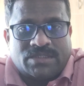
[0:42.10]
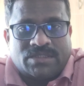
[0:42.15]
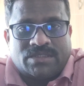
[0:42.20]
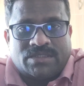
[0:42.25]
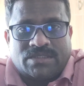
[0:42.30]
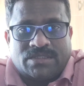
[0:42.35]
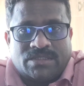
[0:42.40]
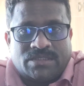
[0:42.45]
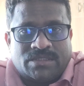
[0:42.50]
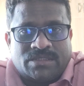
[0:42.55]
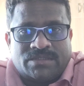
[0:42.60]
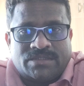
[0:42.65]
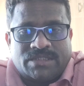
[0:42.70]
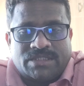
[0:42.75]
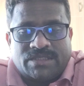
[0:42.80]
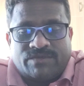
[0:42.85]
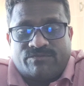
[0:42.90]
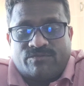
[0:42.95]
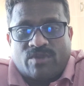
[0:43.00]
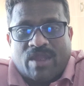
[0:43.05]

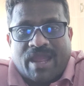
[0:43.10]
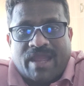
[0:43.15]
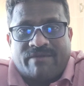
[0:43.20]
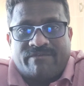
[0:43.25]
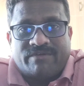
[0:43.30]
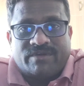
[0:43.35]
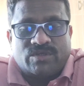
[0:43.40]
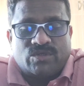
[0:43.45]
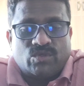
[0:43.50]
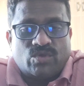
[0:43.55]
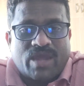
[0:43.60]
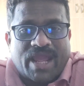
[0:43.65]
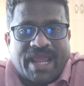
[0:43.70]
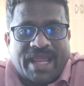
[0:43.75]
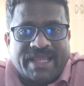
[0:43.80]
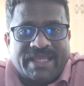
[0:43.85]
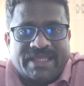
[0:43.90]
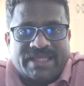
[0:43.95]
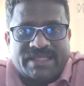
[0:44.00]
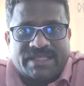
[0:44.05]
if you have a good
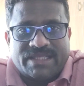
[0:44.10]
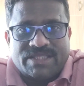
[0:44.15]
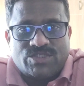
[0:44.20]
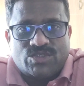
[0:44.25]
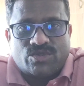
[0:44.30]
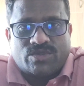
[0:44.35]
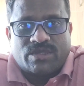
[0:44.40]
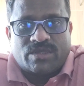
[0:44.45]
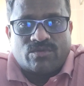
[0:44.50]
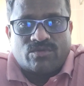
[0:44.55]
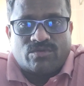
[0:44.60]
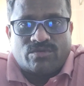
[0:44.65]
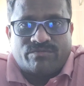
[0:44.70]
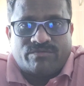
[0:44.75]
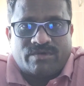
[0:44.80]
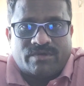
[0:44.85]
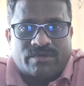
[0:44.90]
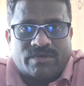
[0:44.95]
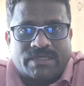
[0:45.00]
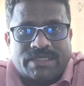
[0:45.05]
anchorage, you can go
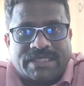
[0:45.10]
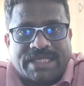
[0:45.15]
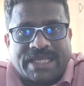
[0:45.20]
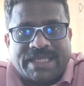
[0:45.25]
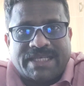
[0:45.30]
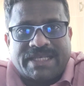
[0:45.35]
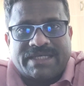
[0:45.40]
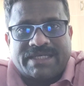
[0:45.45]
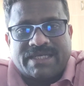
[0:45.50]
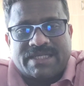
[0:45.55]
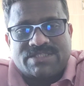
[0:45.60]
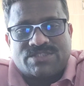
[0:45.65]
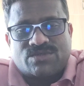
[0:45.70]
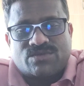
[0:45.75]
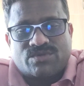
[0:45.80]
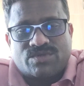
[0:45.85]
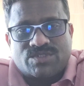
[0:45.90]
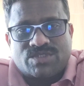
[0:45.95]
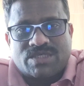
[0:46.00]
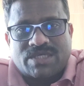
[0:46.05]
for a direct
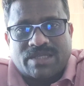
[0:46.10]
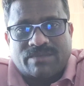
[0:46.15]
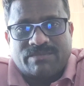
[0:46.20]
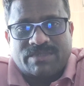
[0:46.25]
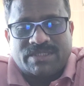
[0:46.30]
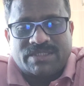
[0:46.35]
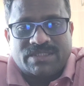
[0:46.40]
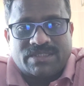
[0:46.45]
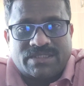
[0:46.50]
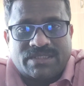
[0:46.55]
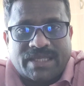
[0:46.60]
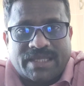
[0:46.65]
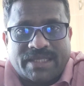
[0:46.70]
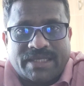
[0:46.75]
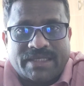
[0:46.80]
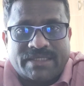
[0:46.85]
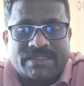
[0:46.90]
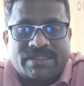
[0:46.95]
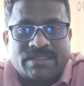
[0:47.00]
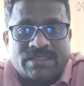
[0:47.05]
restoration. I mean, the
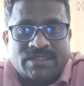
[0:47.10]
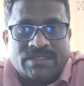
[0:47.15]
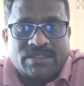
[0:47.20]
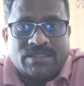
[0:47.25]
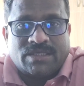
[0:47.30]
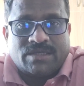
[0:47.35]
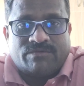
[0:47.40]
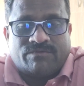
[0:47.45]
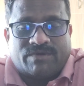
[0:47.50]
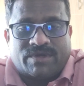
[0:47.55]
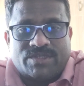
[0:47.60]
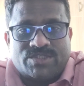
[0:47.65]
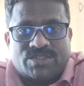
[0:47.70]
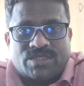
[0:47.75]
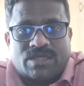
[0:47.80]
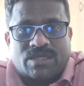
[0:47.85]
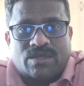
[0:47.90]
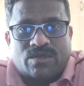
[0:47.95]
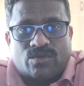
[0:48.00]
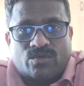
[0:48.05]
direct
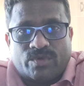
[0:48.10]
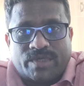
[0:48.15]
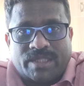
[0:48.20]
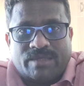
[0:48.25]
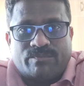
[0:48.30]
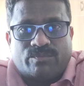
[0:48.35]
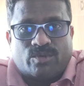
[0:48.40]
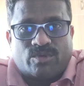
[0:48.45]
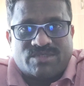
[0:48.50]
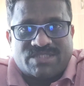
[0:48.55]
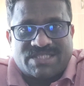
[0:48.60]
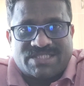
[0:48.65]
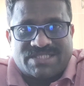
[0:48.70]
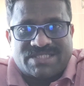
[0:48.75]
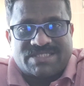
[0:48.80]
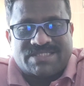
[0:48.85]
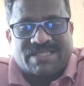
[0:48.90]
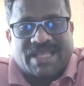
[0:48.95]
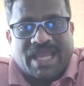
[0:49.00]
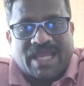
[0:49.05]
functional loading
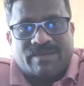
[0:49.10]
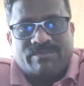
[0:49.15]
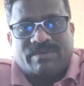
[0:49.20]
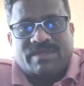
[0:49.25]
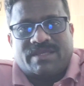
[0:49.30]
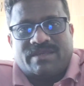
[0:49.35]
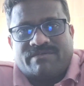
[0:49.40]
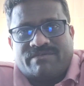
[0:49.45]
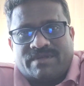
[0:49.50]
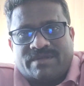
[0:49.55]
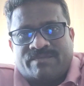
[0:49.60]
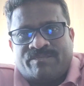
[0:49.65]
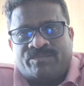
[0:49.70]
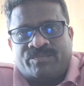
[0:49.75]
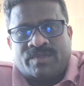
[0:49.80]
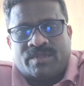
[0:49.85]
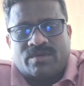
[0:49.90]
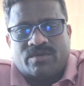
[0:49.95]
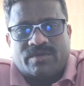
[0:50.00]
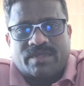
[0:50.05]
processes can be given.
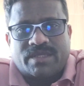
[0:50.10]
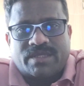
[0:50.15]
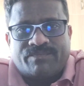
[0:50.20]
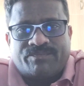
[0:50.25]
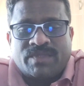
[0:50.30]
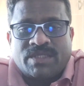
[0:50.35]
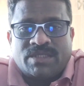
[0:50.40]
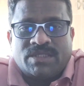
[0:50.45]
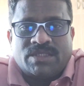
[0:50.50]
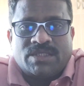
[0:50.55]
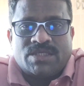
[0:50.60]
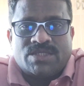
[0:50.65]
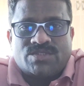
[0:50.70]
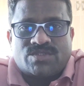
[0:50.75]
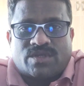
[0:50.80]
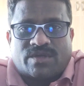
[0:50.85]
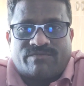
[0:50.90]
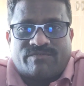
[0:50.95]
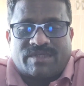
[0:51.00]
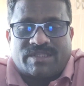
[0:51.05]
Okay,
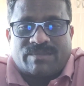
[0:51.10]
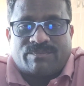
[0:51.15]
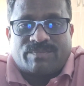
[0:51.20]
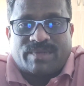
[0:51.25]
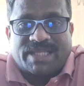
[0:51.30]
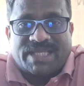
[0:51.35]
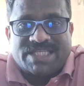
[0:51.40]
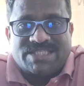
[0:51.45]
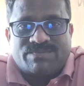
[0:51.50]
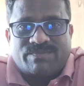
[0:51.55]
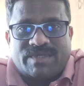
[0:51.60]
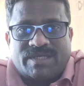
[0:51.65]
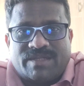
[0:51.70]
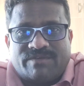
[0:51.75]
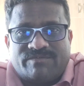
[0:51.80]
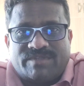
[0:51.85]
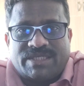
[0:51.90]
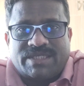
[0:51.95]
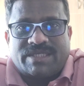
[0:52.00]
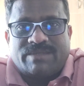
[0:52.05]
so after the placement
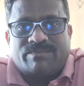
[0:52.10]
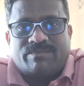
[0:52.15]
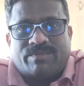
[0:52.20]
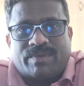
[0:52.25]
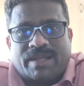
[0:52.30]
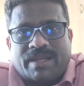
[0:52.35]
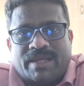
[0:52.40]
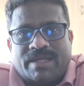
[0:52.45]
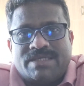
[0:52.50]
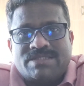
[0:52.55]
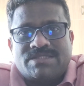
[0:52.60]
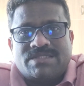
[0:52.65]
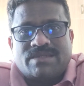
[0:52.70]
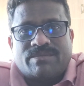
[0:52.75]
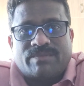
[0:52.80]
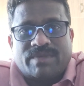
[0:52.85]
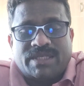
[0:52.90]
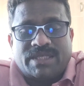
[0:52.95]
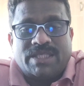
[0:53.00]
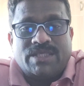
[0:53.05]
of the implants,
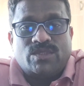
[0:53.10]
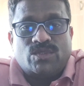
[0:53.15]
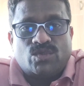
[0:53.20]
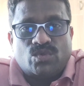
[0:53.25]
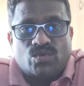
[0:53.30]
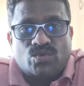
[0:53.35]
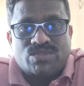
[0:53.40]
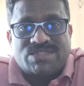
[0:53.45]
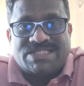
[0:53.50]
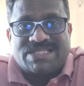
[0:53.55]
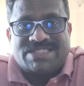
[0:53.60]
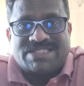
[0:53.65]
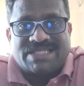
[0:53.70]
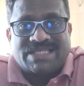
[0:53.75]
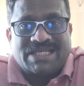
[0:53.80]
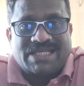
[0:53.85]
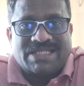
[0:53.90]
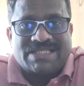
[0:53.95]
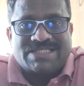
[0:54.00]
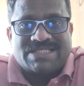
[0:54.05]
many use the
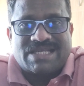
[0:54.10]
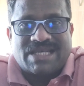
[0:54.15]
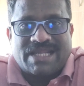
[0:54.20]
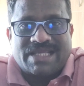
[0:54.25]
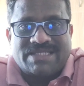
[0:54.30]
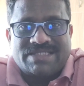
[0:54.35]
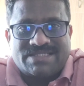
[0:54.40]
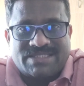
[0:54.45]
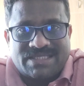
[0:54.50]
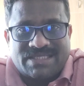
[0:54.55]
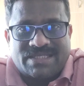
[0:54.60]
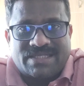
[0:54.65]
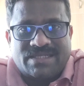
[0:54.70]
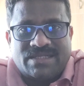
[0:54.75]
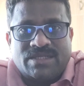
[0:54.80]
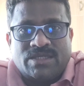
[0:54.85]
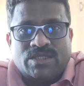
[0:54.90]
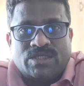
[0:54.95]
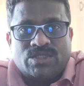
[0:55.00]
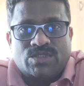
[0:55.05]
syncrystallizer
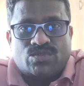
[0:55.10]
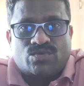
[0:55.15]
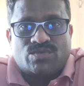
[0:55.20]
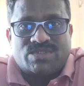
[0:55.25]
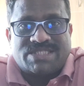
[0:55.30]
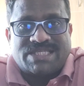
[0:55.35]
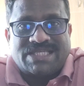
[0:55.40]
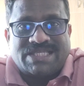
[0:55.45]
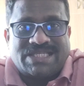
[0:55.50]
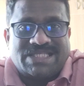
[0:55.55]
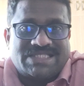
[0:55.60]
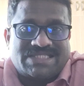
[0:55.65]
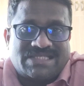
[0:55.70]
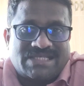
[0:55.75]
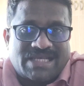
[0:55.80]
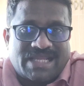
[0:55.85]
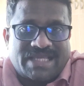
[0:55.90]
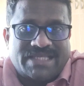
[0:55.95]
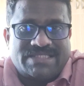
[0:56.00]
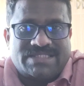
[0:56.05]
to
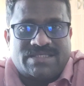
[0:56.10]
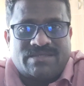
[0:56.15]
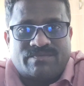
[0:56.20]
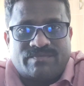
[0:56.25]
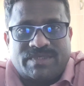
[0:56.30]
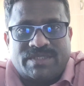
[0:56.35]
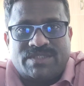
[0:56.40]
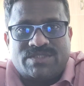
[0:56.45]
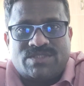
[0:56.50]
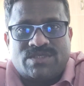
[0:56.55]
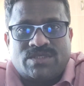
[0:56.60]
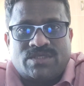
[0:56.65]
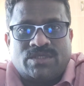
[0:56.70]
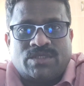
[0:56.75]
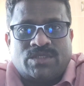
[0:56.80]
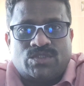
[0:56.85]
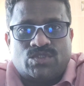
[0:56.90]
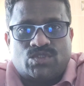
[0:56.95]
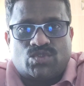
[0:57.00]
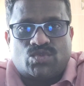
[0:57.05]
syncrystallize, means
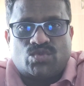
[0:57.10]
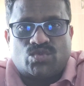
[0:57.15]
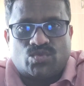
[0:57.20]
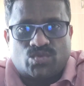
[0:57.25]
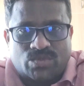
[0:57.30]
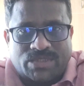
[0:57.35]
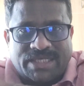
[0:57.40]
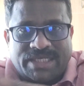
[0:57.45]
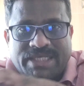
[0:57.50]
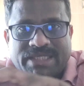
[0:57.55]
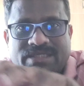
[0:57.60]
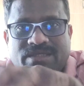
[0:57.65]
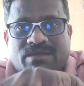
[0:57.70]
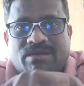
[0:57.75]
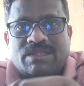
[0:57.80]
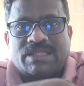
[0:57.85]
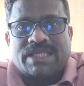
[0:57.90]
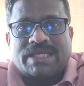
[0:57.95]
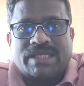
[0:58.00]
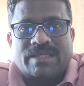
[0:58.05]
to connect
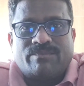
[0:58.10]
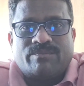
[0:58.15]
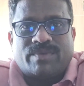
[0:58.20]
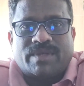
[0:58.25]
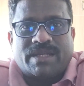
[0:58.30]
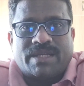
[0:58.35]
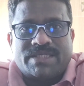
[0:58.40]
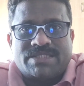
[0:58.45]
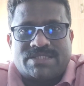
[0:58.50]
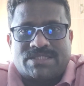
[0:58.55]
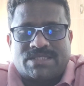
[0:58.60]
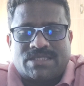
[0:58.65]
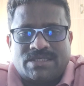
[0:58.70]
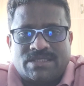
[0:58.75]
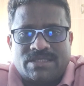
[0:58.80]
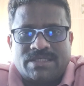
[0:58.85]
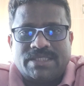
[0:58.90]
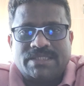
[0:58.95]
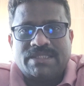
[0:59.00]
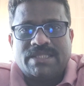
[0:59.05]
all the implants
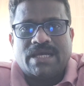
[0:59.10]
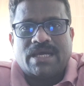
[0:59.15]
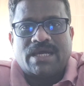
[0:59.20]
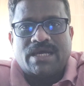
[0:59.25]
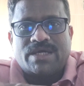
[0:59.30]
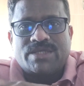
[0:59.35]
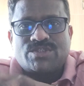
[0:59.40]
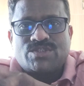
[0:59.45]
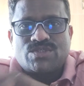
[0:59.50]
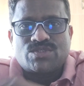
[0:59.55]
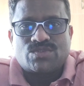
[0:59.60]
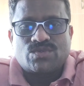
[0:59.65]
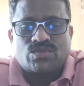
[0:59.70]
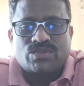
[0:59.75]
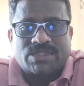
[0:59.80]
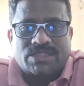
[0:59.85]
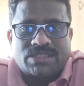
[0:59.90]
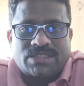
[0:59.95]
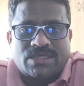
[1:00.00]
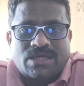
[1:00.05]
in the arch
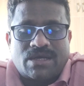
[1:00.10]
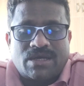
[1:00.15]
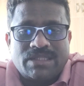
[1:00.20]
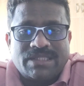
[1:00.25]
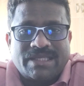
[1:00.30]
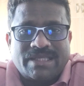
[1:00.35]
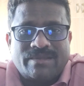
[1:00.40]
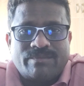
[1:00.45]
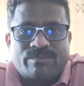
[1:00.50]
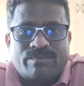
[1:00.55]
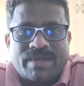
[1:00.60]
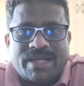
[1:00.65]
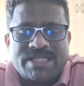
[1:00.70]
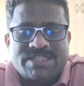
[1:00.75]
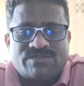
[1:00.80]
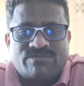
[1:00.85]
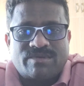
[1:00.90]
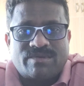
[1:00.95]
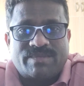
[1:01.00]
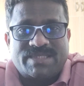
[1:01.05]
so that all the
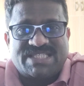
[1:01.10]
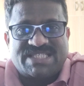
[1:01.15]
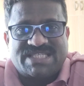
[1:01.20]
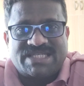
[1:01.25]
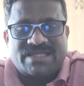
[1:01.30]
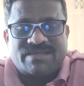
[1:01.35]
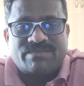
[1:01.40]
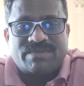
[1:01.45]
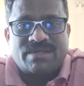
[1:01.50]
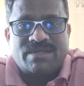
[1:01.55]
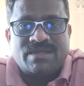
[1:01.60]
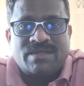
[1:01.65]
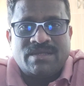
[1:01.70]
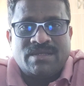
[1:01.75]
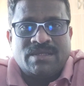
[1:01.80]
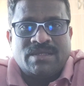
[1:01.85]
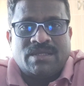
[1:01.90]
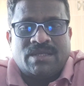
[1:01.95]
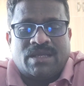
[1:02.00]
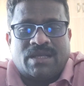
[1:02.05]
implants will be stable
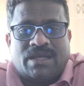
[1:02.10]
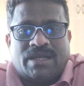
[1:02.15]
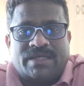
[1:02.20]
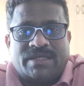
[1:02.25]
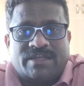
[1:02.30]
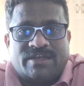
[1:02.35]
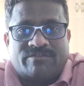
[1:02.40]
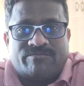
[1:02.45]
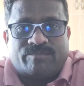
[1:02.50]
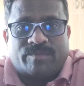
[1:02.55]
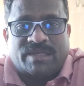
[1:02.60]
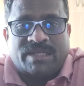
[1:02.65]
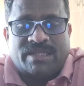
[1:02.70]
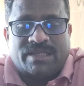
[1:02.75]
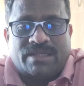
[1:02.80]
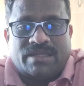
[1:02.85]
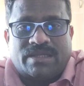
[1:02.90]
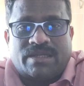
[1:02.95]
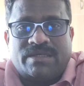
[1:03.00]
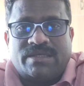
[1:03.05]
and it will
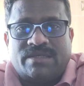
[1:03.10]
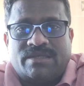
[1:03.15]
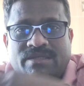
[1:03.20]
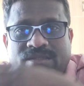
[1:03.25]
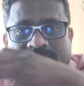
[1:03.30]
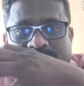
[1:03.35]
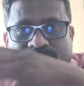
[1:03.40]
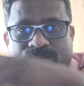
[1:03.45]
be in the